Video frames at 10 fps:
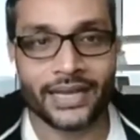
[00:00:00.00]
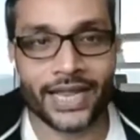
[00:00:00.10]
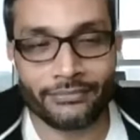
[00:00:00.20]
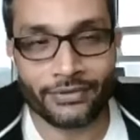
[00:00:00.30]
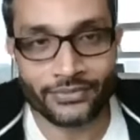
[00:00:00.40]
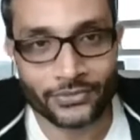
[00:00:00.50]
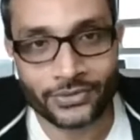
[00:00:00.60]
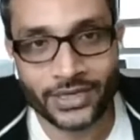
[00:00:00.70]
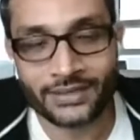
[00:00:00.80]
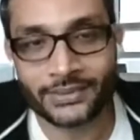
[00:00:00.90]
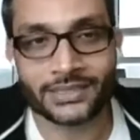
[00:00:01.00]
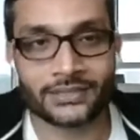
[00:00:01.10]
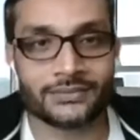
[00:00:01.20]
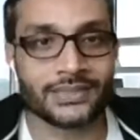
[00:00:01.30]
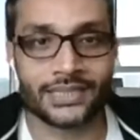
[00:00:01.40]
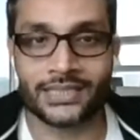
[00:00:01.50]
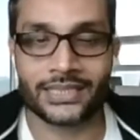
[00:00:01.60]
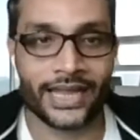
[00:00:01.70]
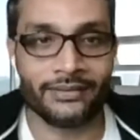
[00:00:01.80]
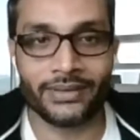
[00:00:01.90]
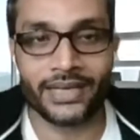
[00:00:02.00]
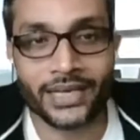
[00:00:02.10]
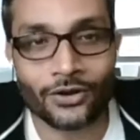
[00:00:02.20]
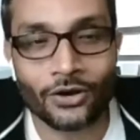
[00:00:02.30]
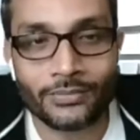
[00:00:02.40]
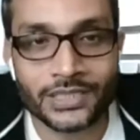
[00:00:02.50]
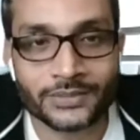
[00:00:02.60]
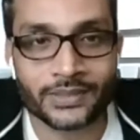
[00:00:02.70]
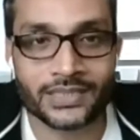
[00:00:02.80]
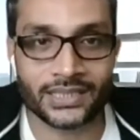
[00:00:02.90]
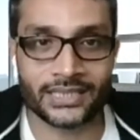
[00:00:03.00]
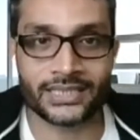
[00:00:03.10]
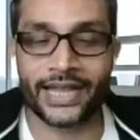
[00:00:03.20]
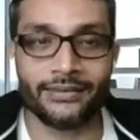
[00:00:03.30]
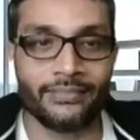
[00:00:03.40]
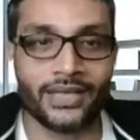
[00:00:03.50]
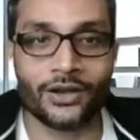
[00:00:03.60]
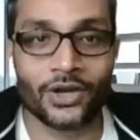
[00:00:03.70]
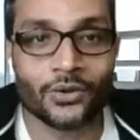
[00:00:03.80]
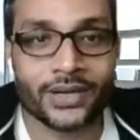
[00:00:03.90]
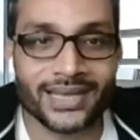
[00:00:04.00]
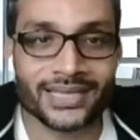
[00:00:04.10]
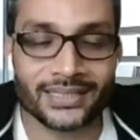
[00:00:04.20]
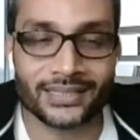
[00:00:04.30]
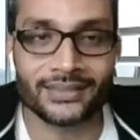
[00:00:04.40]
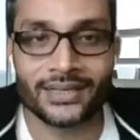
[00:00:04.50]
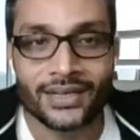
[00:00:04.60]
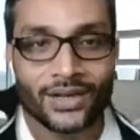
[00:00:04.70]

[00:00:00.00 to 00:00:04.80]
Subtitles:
can be food delivery services, can be e-commerce purchase, can be your location,